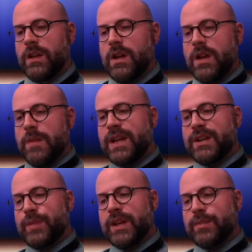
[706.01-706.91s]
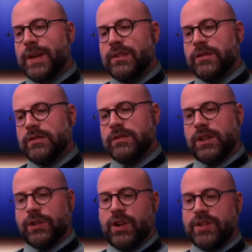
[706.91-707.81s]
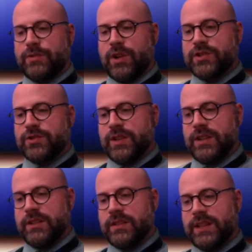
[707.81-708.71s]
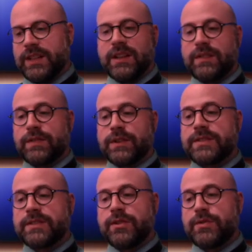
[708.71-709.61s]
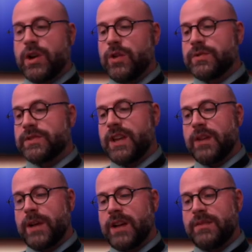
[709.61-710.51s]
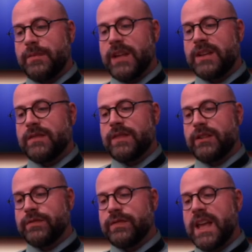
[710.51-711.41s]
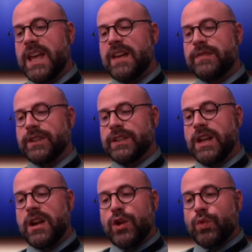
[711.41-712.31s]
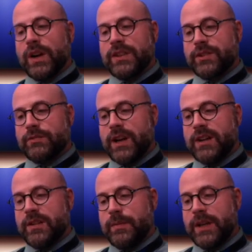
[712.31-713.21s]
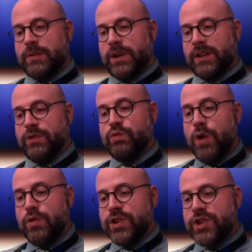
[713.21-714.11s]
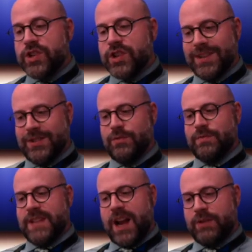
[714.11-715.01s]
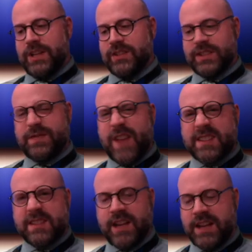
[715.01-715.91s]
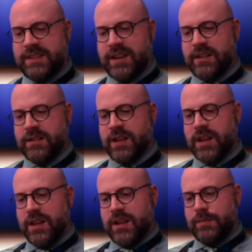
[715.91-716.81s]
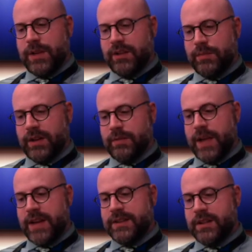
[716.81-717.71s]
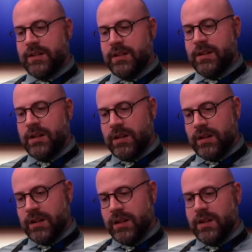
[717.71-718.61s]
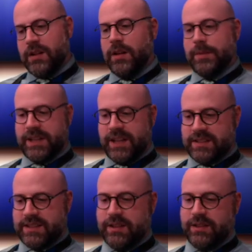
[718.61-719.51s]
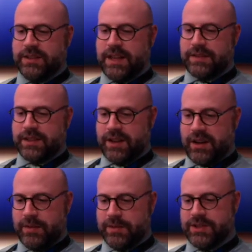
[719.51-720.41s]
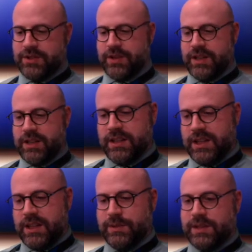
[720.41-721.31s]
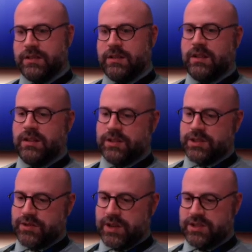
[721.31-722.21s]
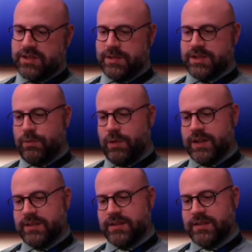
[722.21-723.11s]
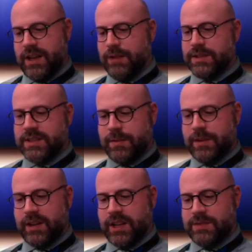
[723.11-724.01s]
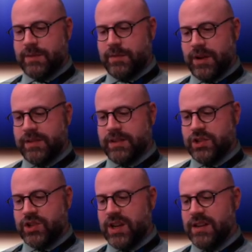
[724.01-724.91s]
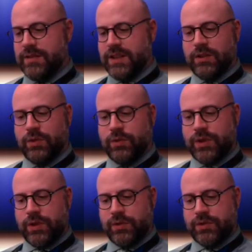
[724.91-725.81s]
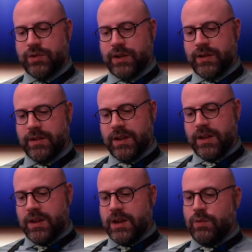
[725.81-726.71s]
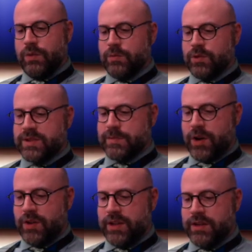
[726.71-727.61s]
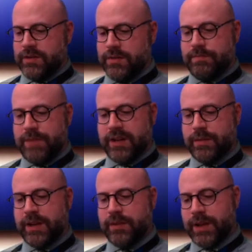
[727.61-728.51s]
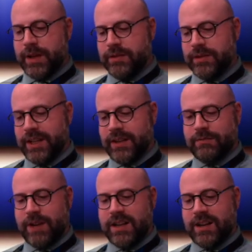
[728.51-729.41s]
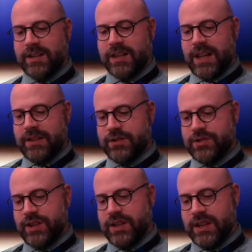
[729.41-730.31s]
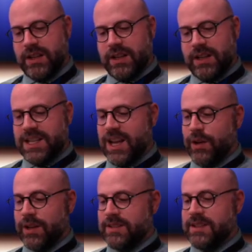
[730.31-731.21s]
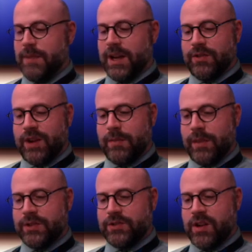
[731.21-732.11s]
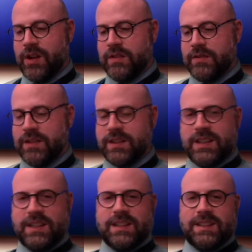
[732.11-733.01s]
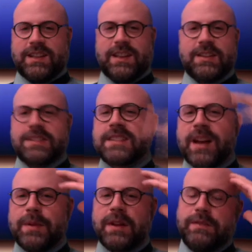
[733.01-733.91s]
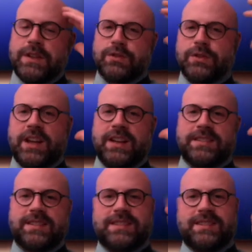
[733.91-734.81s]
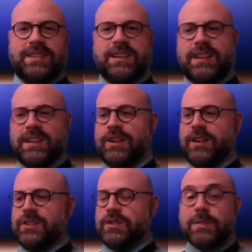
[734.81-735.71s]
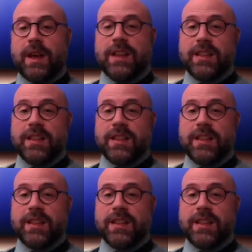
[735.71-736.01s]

Pedal, pedal, pedal across Ross Street, then left for a slow coast down behind the Bank of Heflin, where I turned right onto Bedwell and whoosh, I zoomed downhill as fast as I dared. Pedal, pedal, pedal, up the next hill and left onto Almond Street. It was a long stretch to Mr. White's. I always stopped there to catch my breath in the shade of the old oak tree. One more small hill, pedal, pedal, pedal, and then a right onto Gaither Street. Now I could see my grandmother's drive. Yeah, I stop and I visualize, I use my